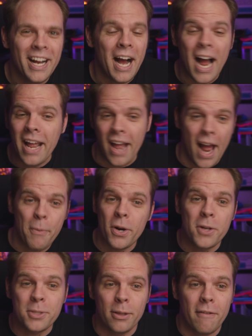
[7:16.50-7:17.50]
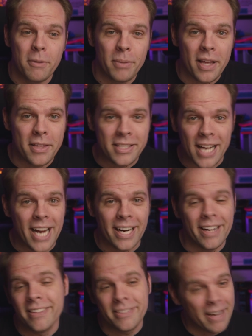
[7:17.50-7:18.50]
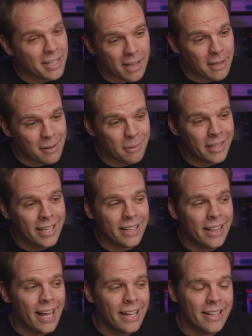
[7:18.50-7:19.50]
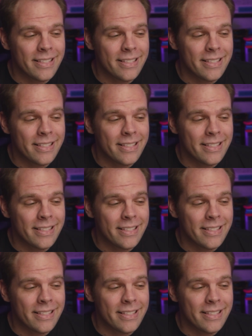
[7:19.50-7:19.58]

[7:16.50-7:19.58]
I would also love to play these icons, so I totally get that.